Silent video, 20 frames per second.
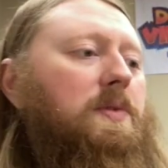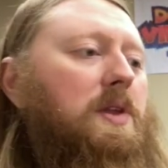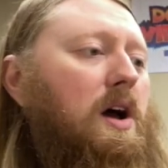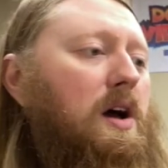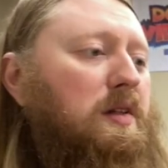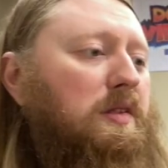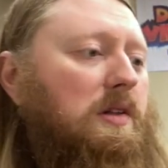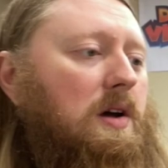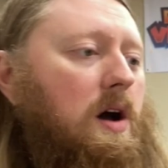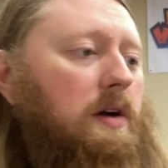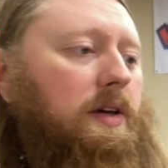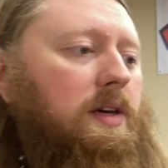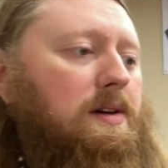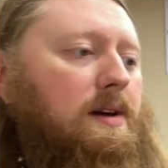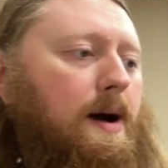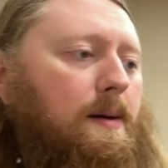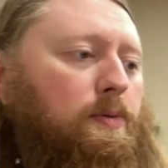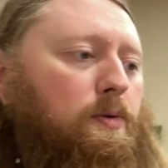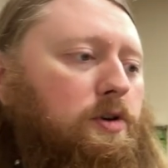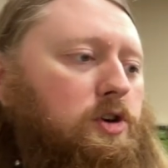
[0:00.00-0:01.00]
Ice
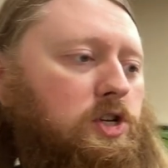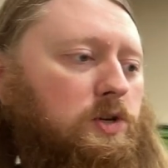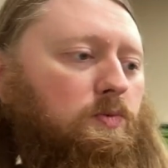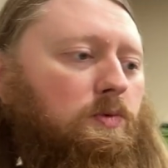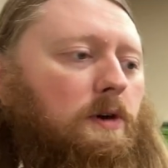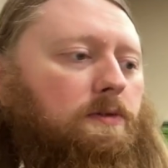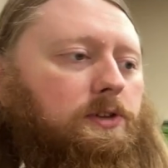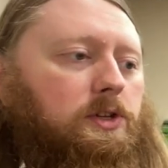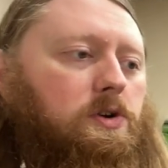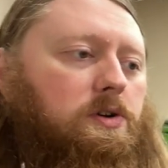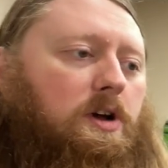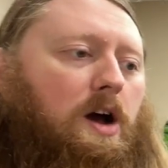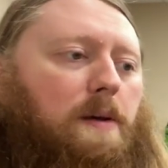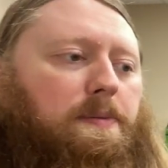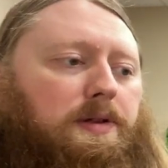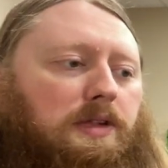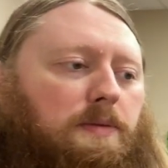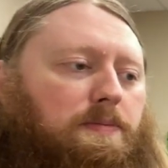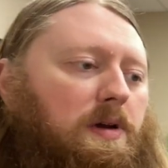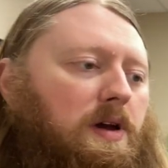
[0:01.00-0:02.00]
Hockey, Operation Wolf, two
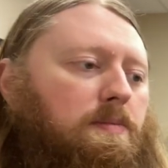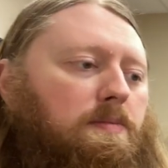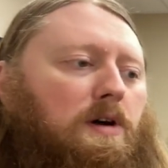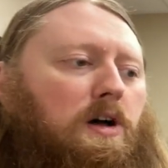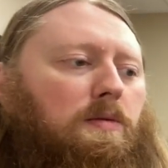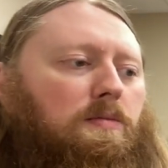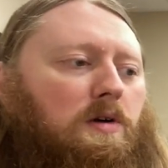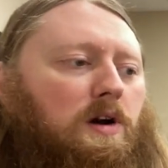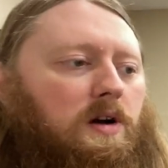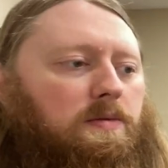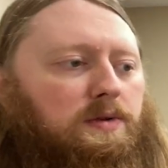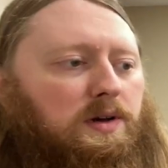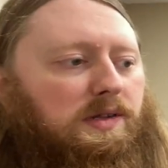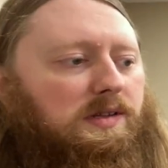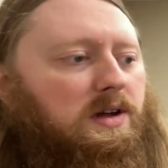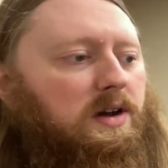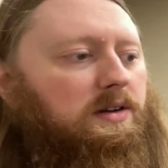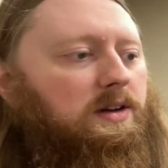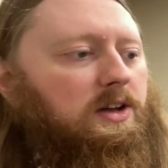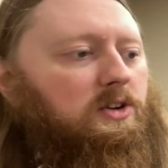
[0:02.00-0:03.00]
copies of Pinball, Mario Bros.
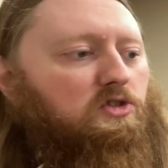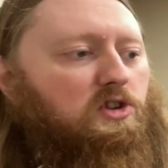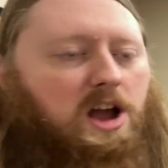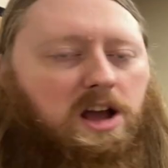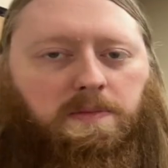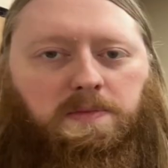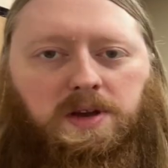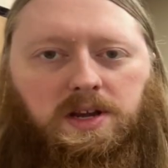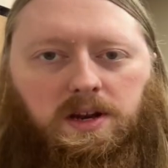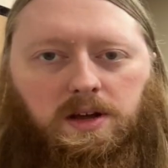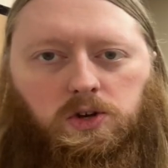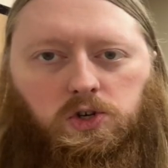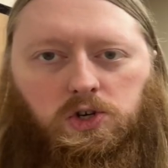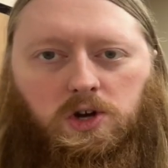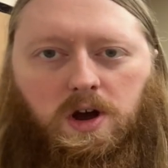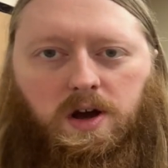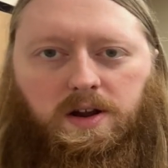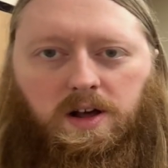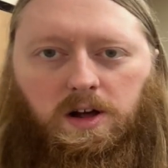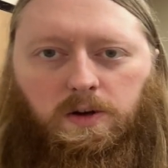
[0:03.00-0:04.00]
Duck Hunt Track Meet, and
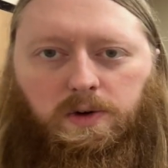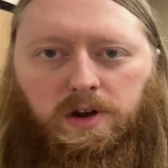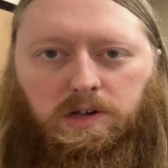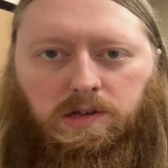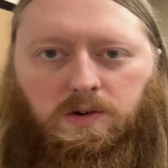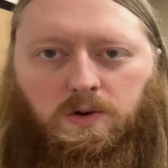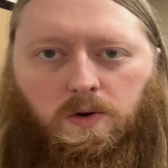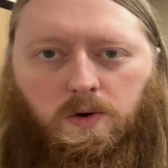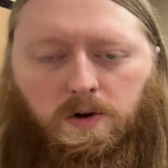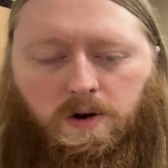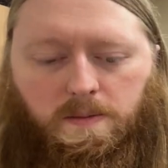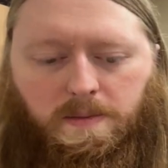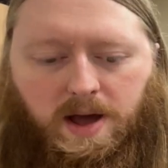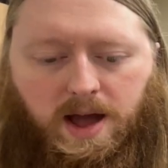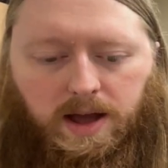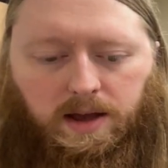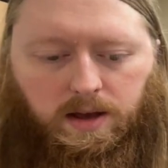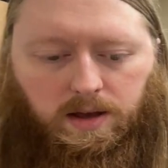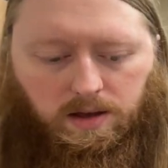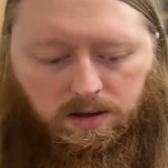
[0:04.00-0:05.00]
John Elway's
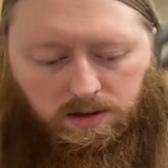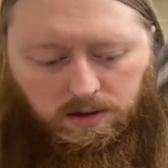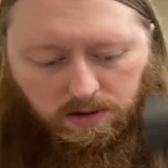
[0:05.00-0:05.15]
Quarterback.